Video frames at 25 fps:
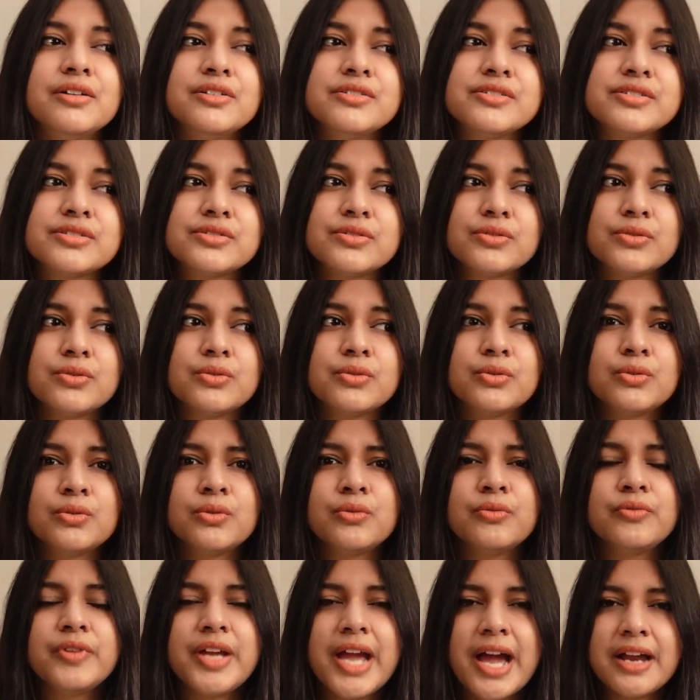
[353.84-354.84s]

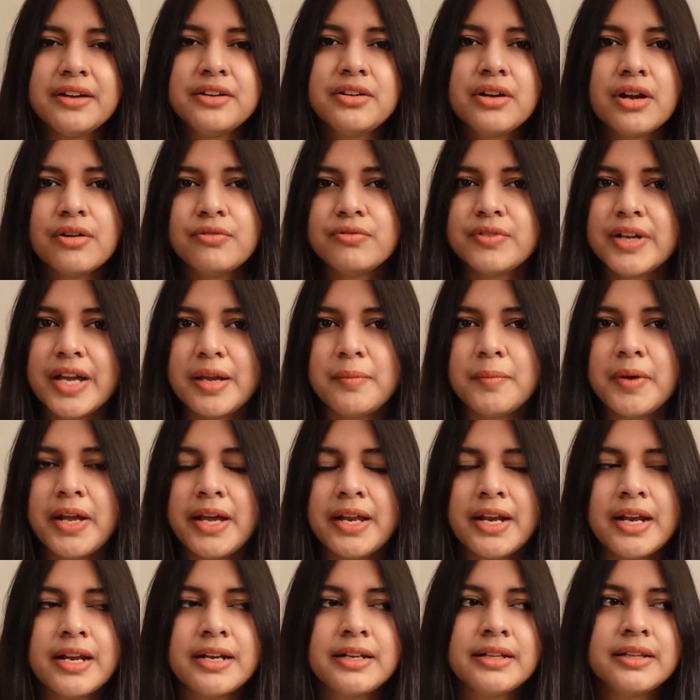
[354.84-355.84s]
So we had a rough
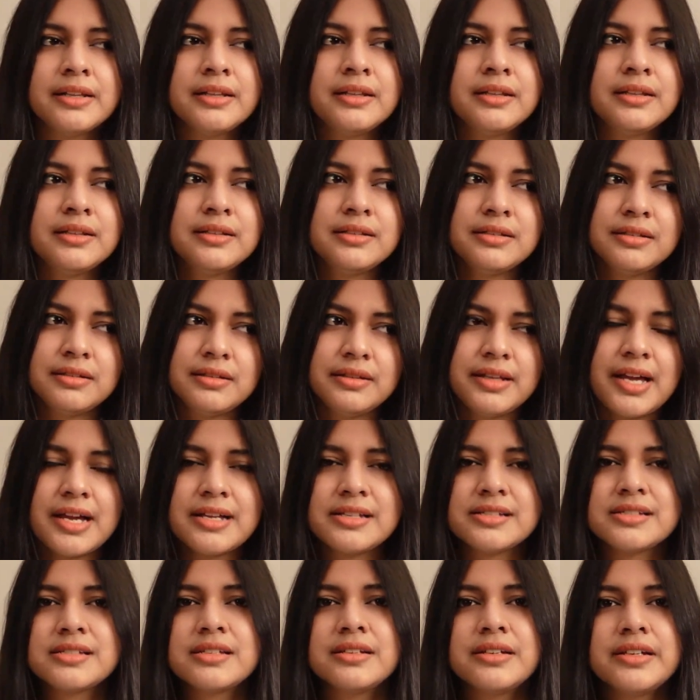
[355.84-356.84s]
timeline, and
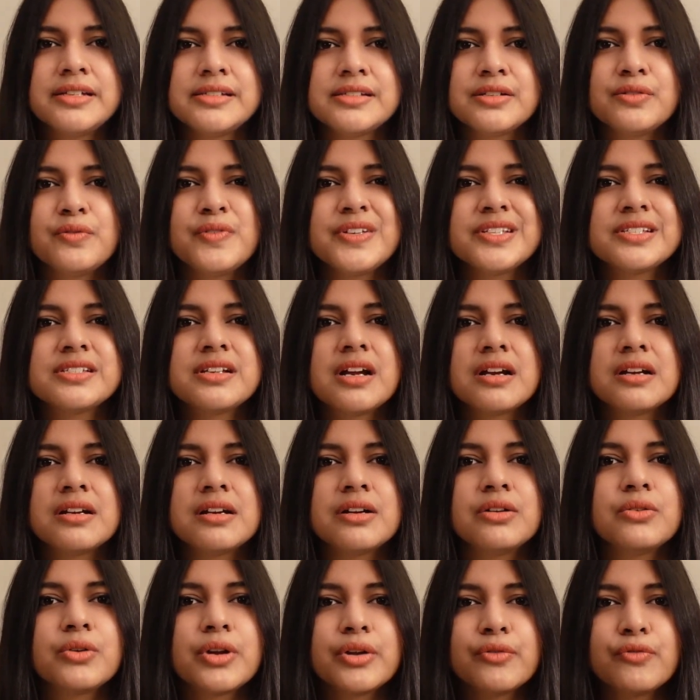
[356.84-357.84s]
that's the reason we
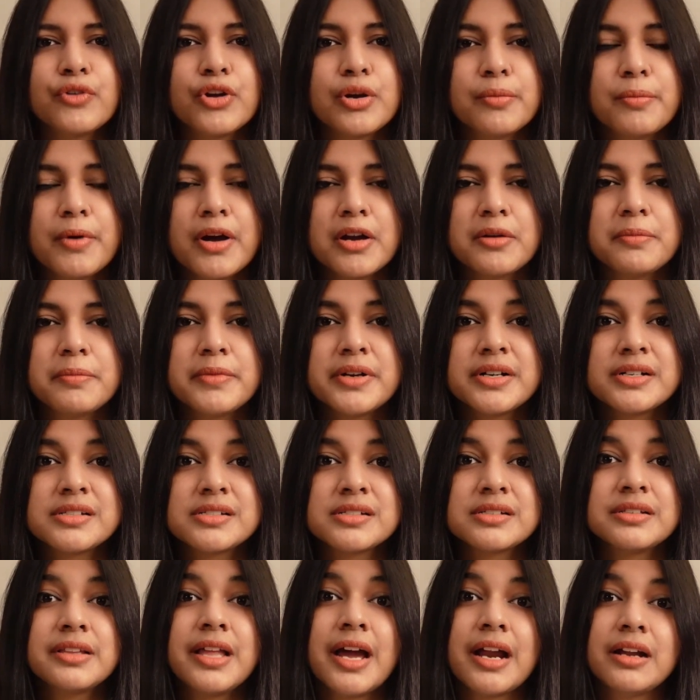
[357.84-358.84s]
started looking for
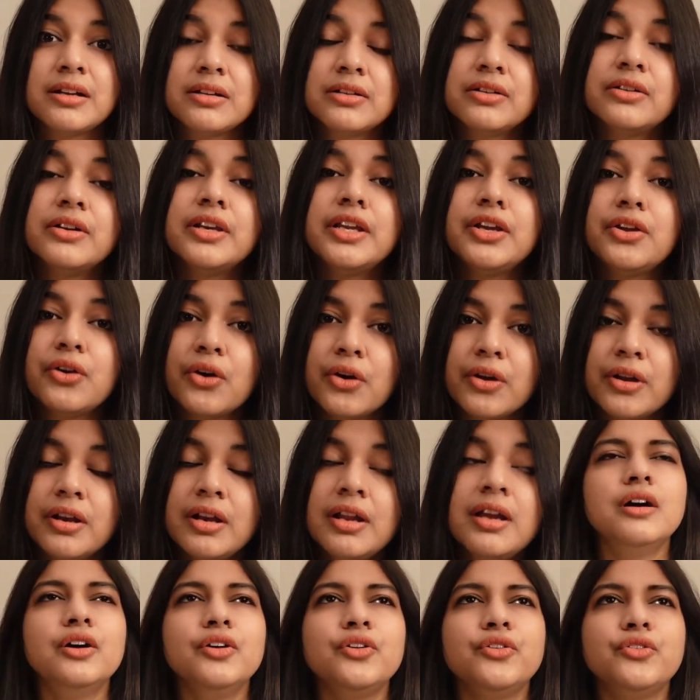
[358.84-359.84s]
apartments that early on.
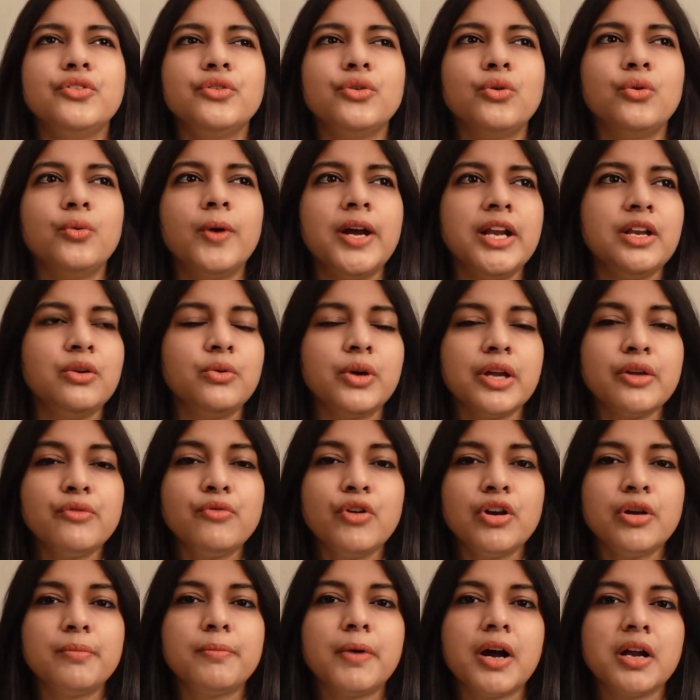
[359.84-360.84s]
So while looking
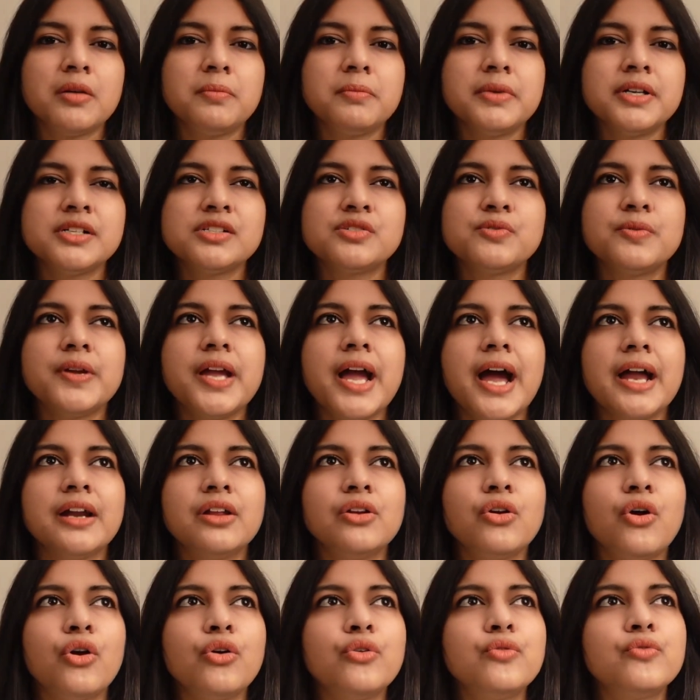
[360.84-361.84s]
for apartments, we had
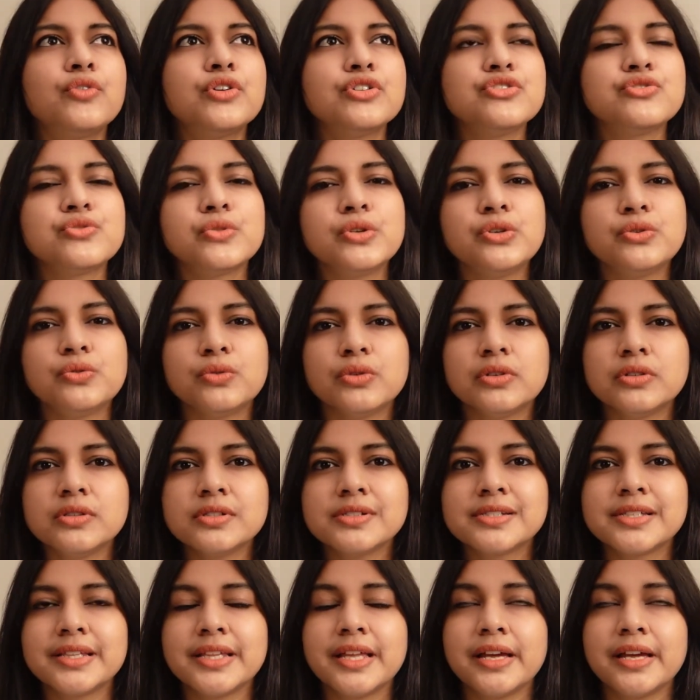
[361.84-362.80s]
a lot of virtual tours.